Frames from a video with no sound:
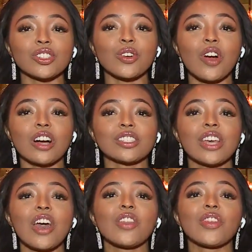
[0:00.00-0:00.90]
across
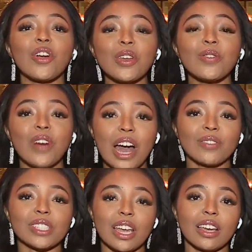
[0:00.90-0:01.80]

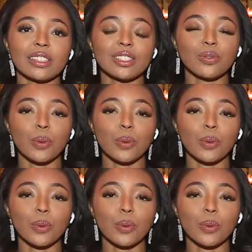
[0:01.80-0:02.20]
35 states.